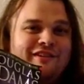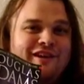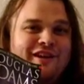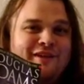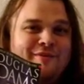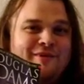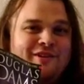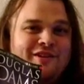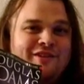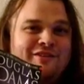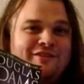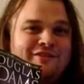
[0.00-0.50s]
I
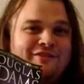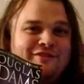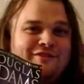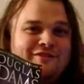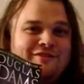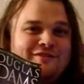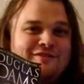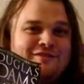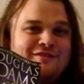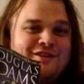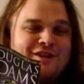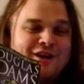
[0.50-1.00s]
mean,
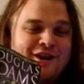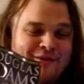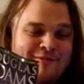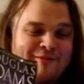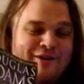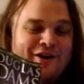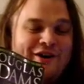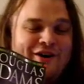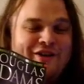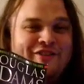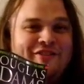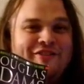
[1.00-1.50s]
come
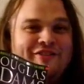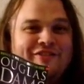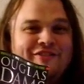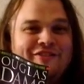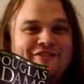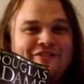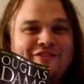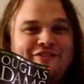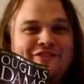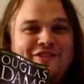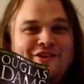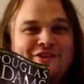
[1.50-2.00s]
on.
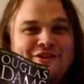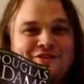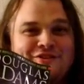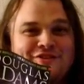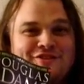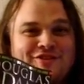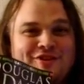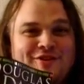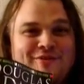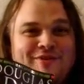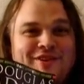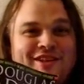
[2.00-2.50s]
There are
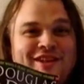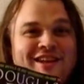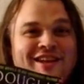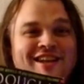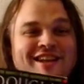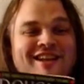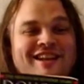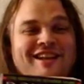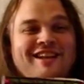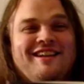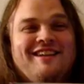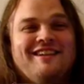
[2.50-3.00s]
so many...
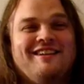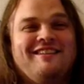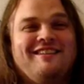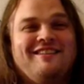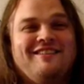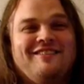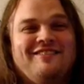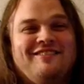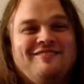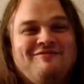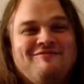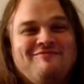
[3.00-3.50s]

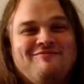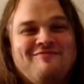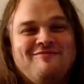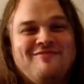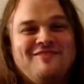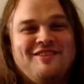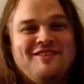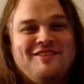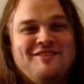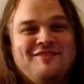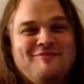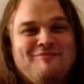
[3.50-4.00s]

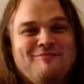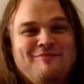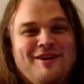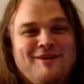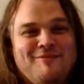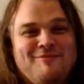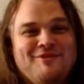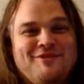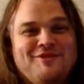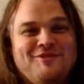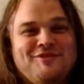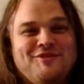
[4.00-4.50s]
My
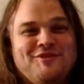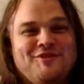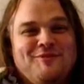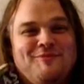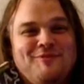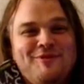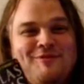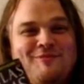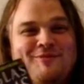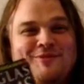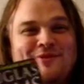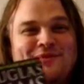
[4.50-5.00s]
producer,
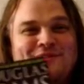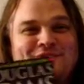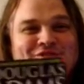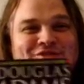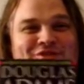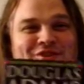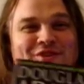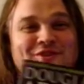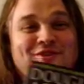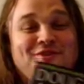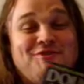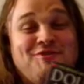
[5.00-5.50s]
the Bookbear, is
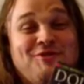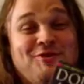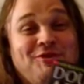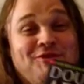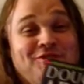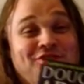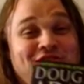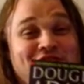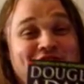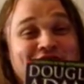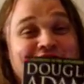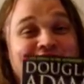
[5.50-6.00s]
shrugging her
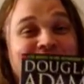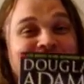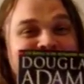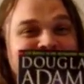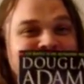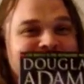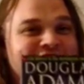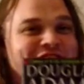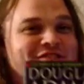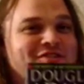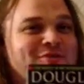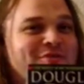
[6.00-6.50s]
shoulders because she
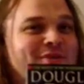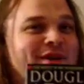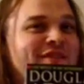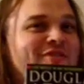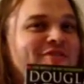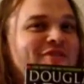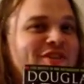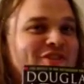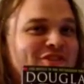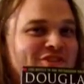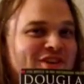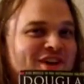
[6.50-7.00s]
actually hasn't read
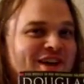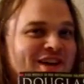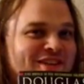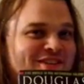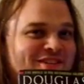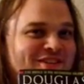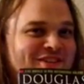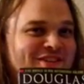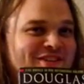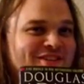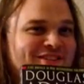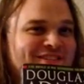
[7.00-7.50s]
this
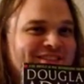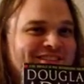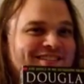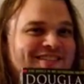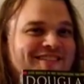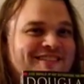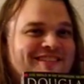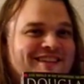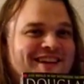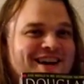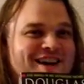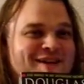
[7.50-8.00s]
yet.
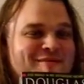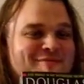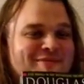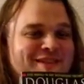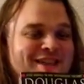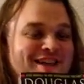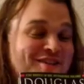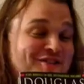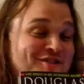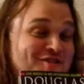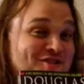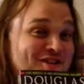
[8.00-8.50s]
I'm
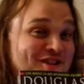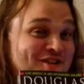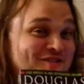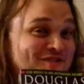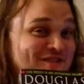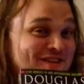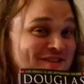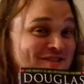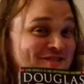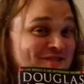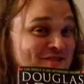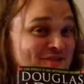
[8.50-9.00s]
planning to change
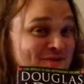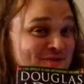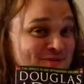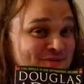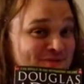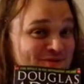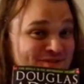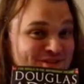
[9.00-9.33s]
that soon.